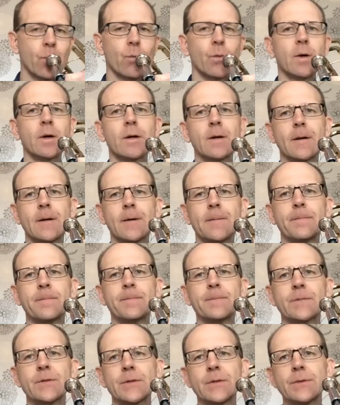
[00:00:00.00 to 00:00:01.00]
1,
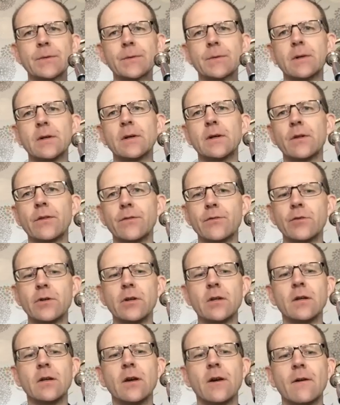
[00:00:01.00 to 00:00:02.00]
2,
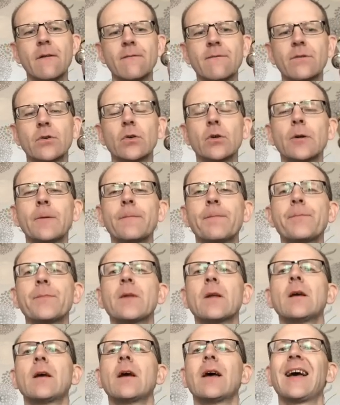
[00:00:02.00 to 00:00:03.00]
3, 4.
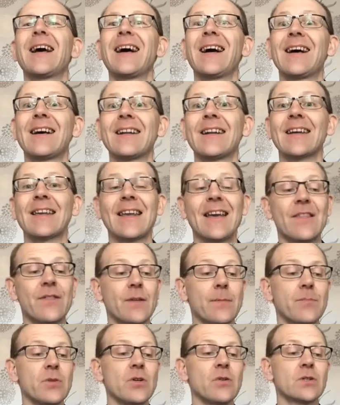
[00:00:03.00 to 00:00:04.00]
And again,
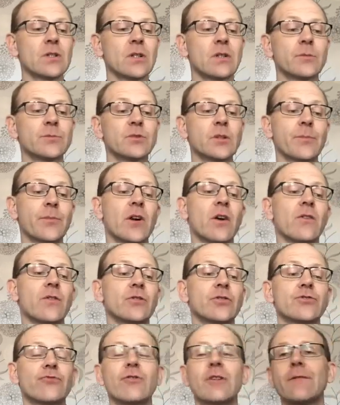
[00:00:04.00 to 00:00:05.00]
the music comes up on
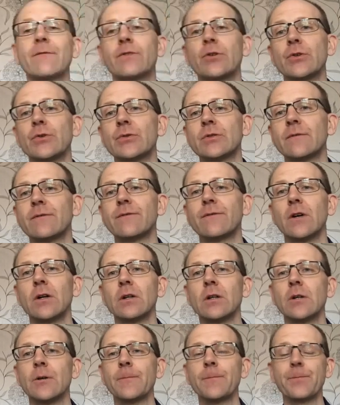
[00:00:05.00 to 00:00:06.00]
the screen for you to
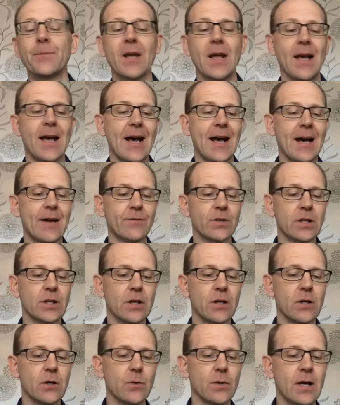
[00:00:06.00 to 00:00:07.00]
follow. Have a
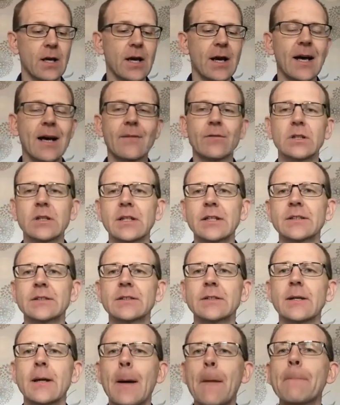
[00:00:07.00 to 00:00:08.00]
go, have a
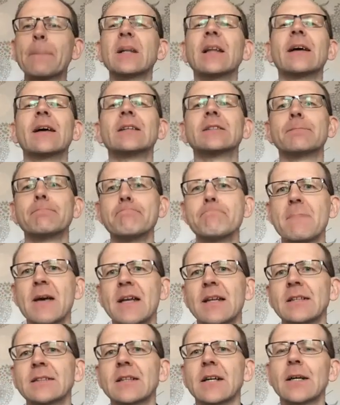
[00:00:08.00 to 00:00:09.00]
listen, play it as
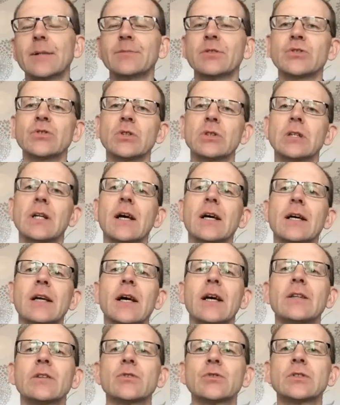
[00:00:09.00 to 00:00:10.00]
many times as you like,
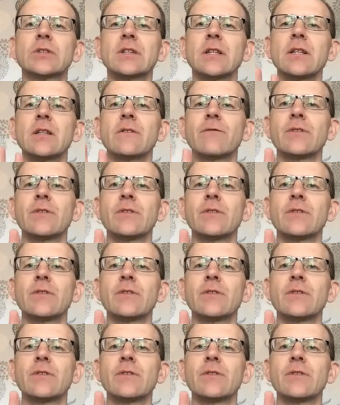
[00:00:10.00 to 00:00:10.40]
and you'll see the